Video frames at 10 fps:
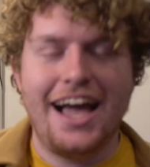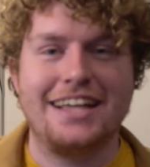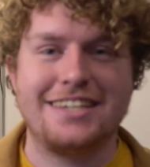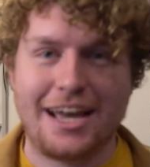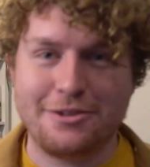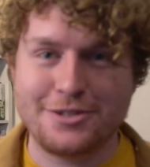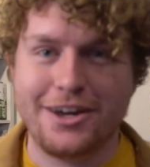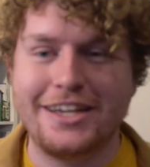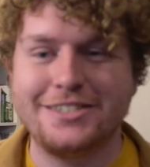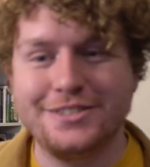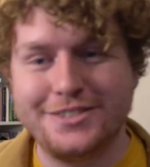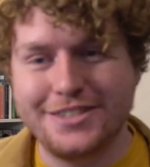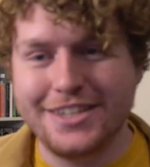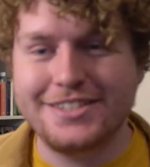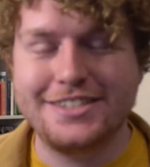Attack on
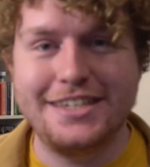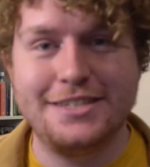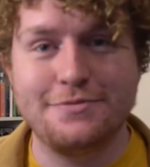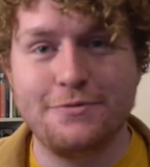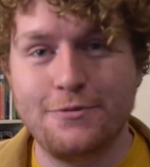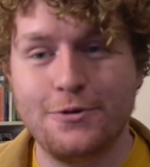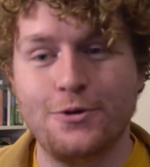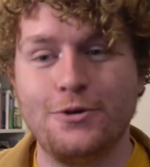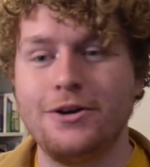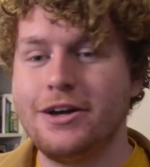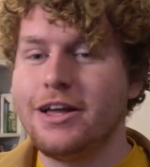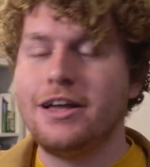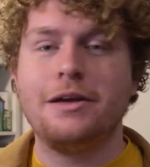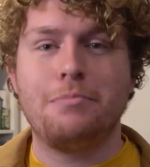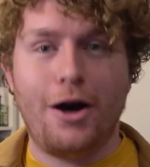Titan Season 4,
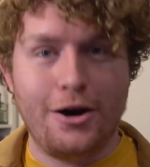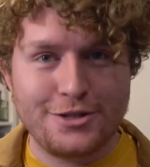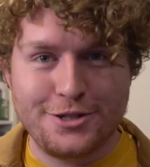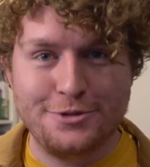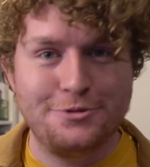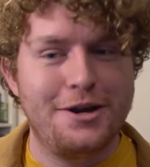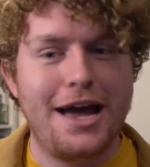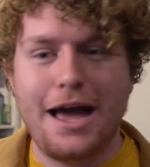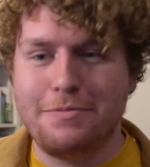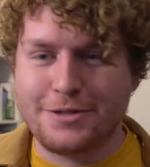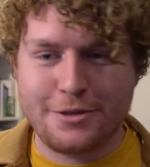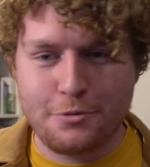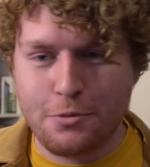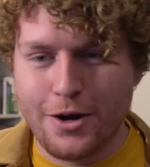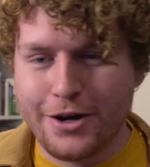Part 2,
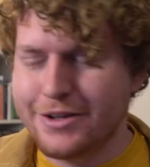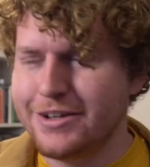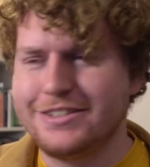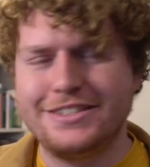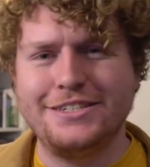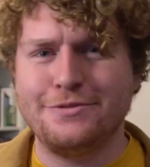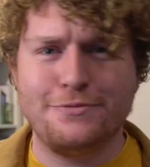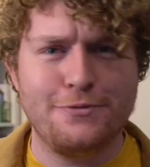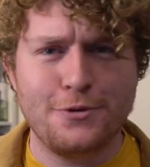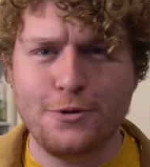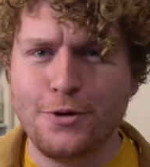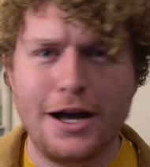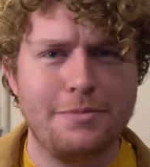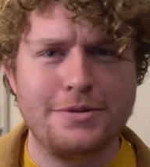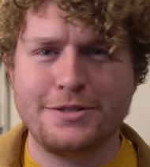Episode 1, Season 4,
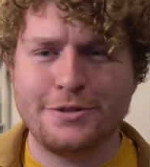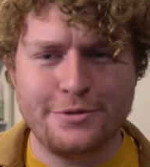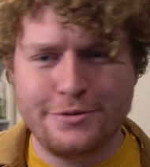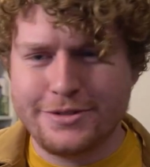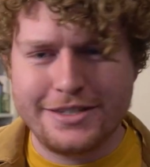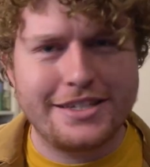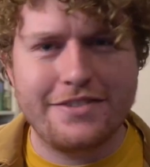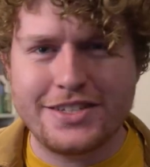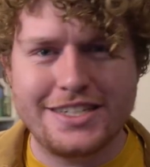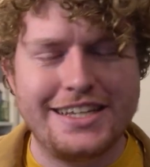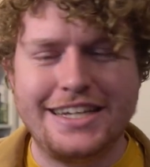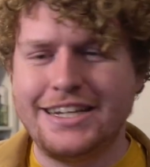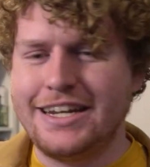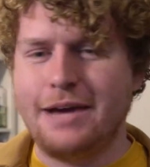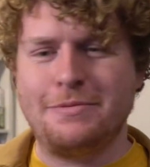Episode
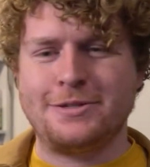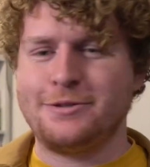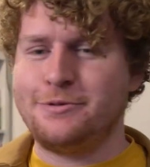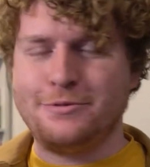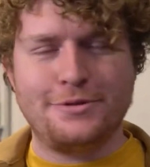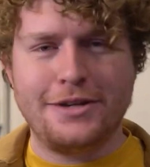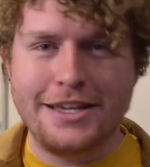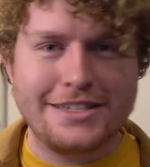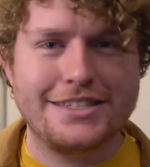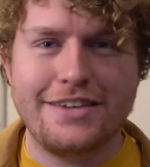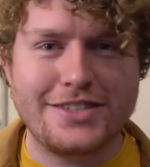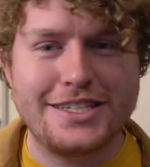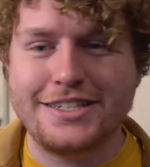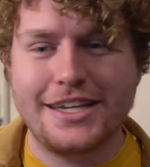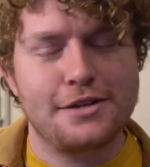17, Episode
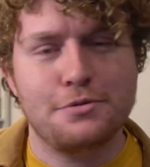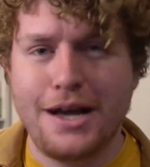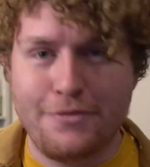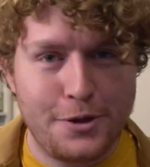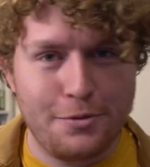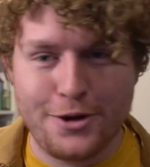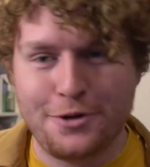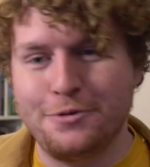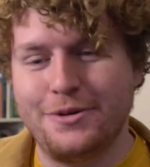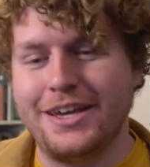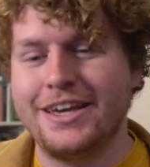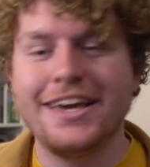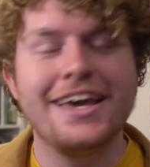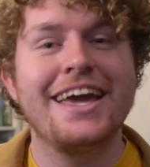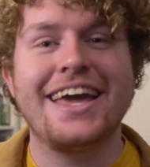76, whatever you want to call it,
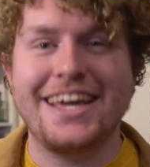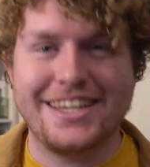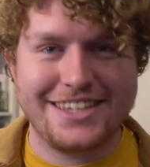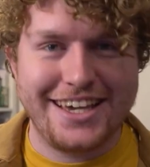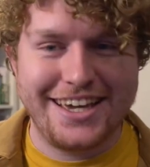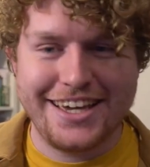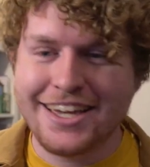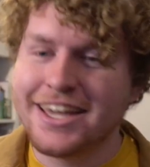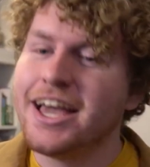is here.